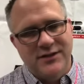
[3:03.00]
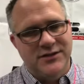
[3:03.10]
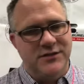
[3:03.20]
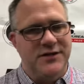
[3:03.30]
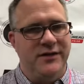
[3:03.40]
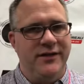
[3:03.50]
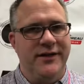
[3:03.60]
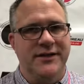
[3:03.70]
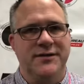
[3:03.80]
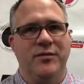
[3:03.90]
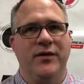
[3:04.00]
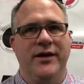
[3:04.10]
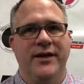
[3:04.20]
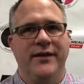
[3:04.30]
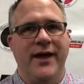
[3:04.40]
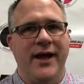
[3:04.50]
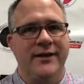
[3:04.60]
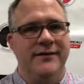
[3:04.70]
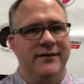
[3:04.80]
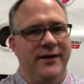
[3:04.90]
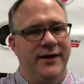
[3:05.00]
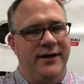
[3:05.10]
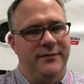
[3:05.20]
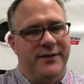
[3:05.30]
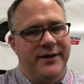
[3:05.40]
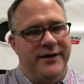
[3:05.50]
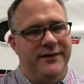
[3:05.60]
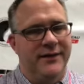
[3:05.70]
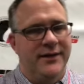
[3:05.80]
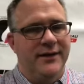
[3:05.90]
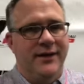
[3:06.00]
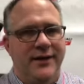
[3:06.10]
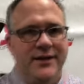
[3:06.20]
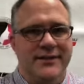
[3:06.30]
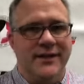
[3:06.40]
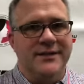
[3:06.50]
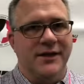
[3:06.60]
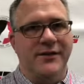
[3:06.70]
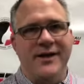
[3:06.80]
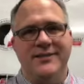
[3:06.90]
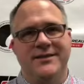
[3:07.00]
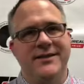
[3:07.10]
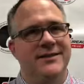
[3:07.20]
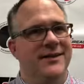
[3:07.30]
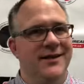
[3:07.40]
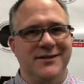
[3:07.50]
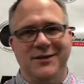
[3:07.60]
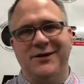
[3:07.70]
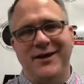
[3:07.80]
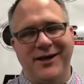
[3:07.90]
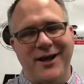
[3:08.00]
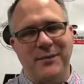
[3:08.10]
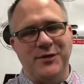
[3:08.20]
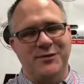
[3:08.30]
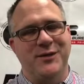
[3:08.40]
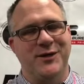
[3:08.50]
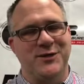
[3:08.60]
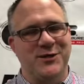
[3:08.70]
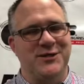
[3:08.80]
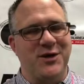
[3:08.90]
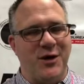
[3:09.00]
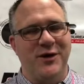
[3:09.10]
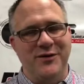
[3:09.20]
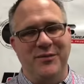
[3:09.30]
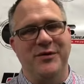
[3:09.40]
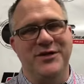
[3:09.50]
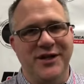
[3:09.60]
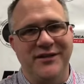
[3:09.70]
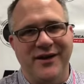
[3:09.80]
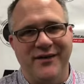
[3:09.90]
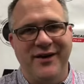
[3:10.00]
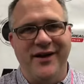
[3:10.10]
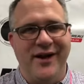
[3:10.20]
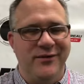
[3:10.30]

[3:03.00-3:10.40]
So certainly disappointed in that, but it's a great season and it's a great accomplishment. It's just hard to appreciate that right now.